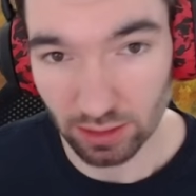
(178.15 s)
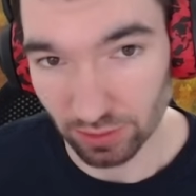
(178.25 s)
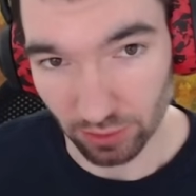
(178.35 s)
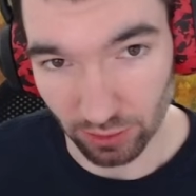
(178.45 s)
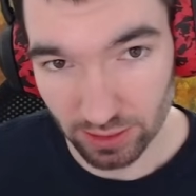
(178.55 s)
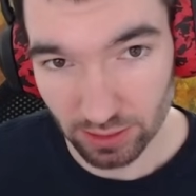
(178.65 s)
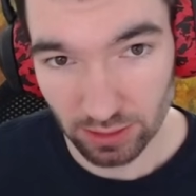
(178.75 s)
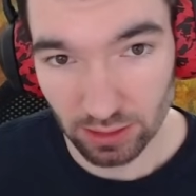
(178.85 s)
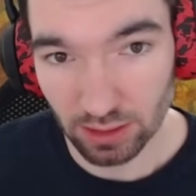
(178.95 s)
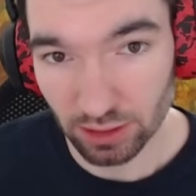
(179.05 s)
a
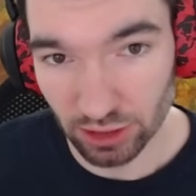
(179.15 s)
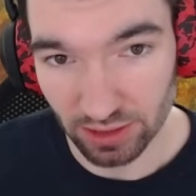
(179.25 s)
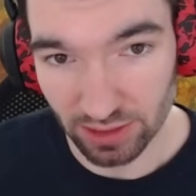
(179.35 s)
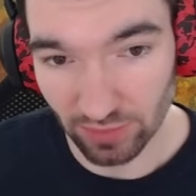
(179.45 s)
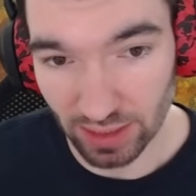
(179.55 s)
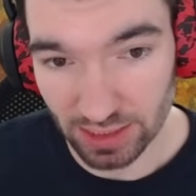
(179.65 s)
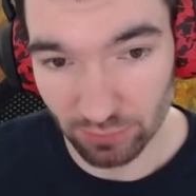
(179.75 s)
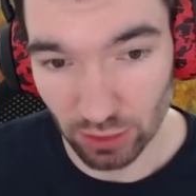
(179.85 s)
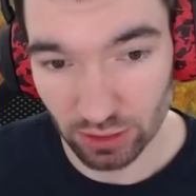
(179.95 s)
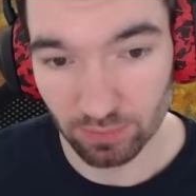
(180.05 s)
non-Chantival's
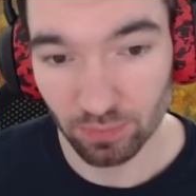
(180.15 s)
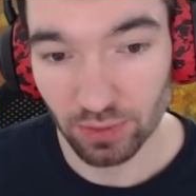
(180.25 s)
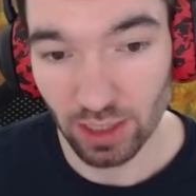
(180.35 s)
version.